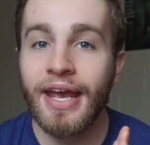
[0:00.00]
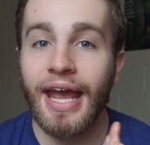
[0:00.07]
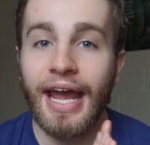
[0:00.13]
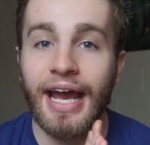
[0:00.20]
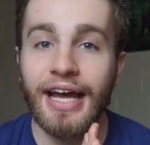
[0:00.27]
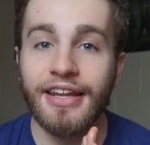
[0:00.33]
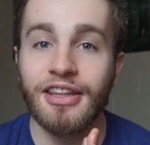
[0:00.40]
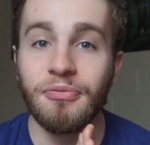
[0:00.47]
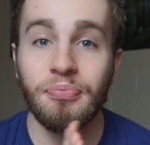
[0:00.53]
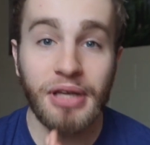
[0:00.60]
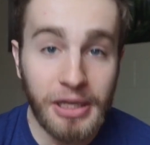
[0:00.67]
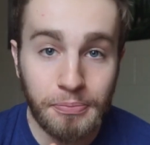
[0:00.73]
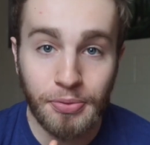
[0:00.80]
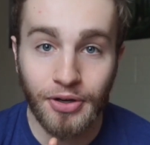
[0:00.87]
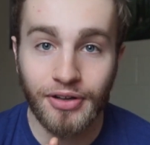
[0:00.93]
and the
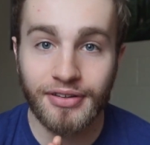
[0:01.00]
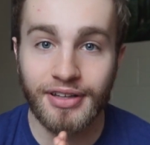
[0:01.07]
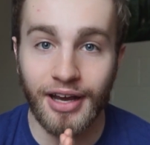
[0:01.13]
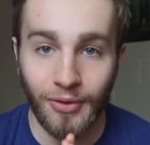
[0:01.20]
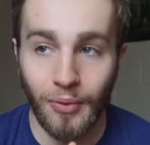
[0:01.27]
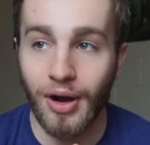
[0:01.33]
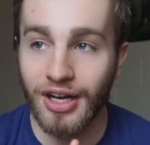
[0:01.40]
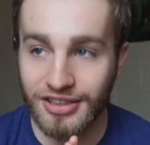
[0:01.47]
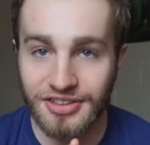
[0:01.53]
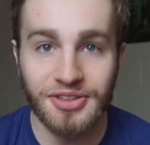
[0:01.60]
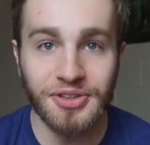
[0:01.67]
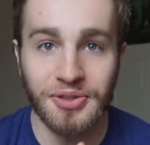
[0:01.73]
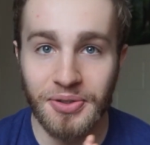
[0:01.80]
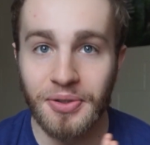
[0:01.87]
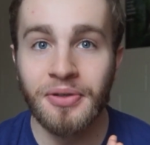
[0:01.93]
people that want
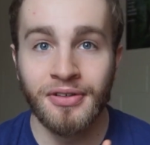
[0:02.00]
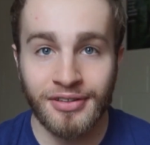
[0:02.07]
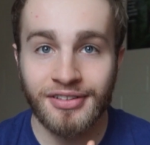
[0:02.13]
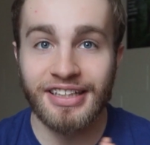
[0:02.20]
to